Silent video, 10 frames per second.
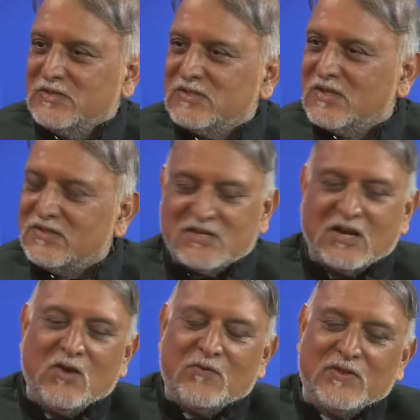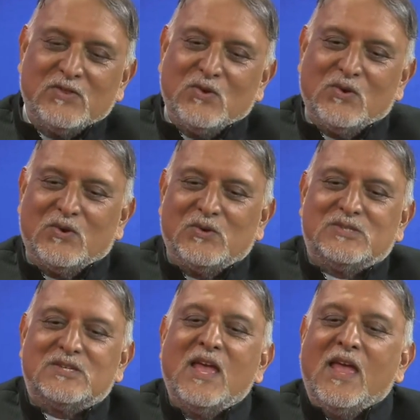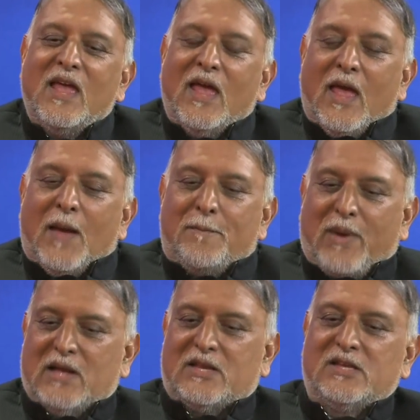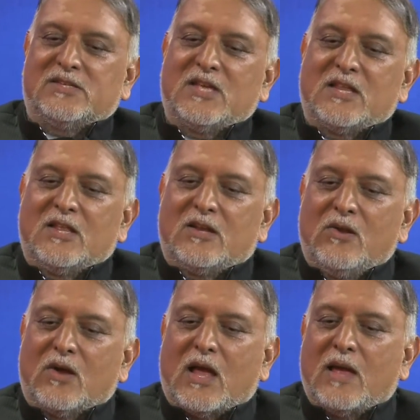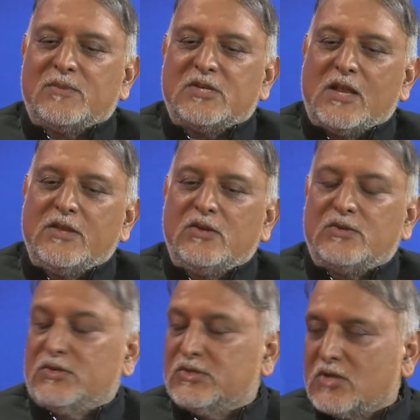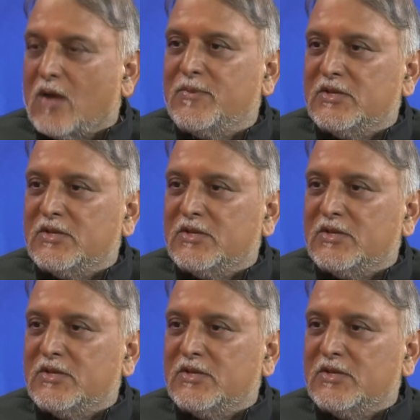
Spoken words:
which is a study of Hindu gurus. But he said that, look, I'm telling you to stop